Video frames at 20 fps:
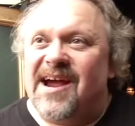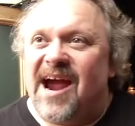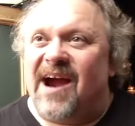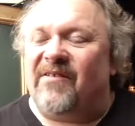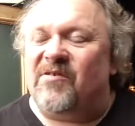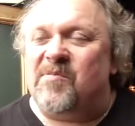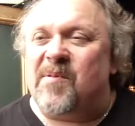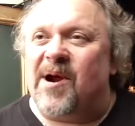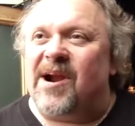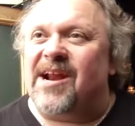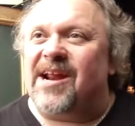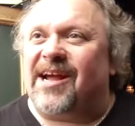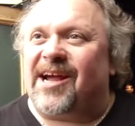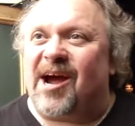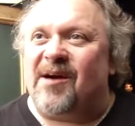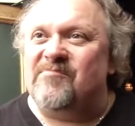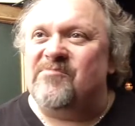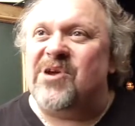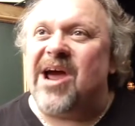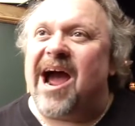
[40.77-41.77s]
everybody to
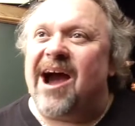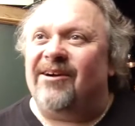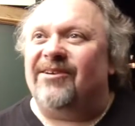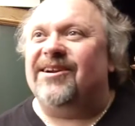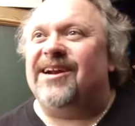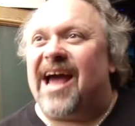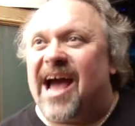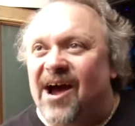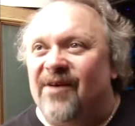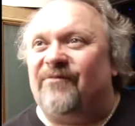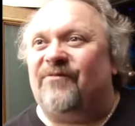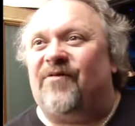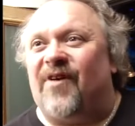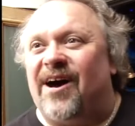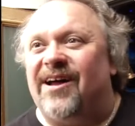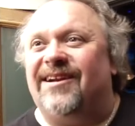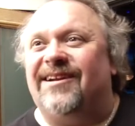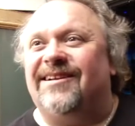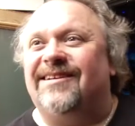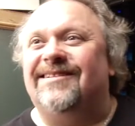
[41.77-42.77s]
come down and have
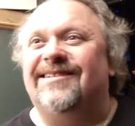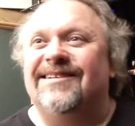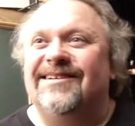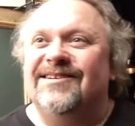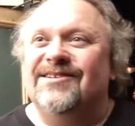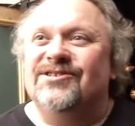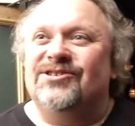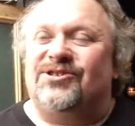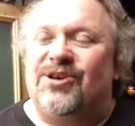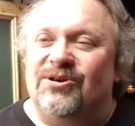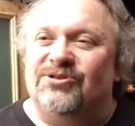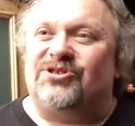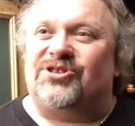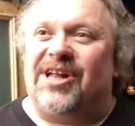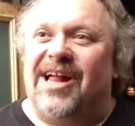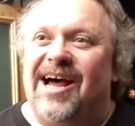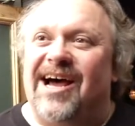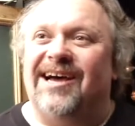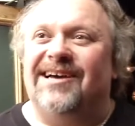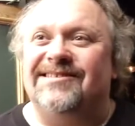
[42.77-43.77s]
fun and
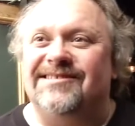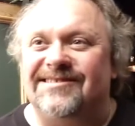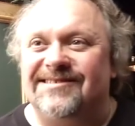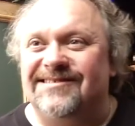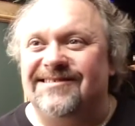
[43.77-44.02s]
socialize.